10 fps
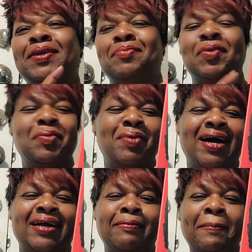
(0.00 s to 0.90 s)

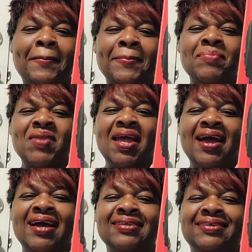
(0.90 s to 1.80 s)
mobile,
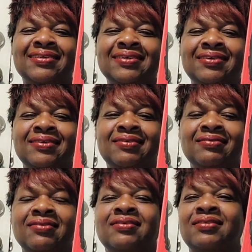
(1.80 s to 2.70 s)
and she
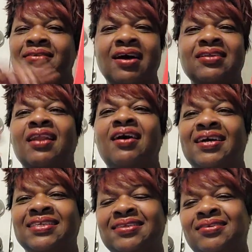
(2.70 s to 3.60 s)
sort of
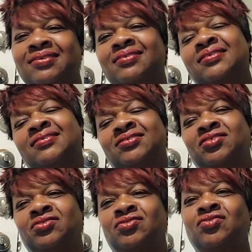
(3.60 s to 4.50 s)
lost
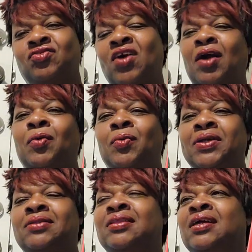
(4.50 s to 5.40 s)
track
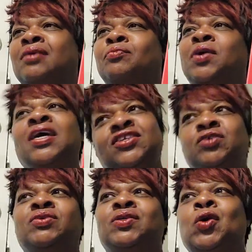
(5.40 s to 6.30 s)
with the because
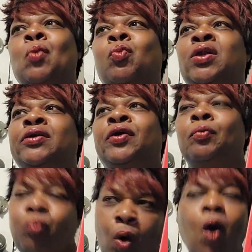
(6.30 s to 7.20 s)
she was so
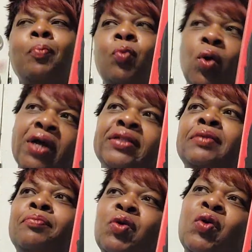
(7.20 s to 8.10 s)
upwardly
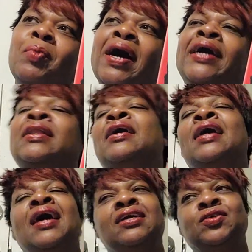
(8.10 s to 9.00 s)
mobile
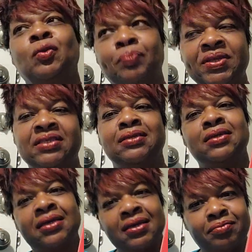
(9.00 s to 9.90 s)
and so
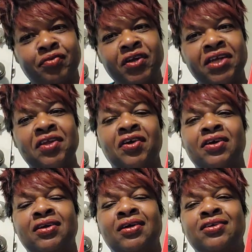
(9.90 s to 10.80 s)
busy bringing
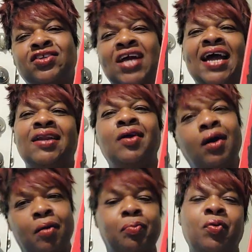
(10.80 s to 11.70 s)
her child
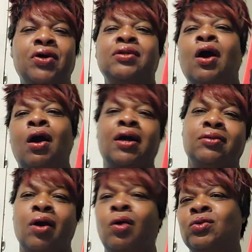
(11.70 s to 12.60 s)
upward
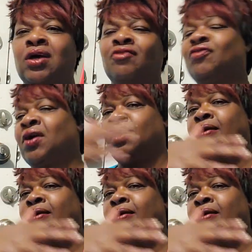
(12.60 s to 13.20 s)
and out of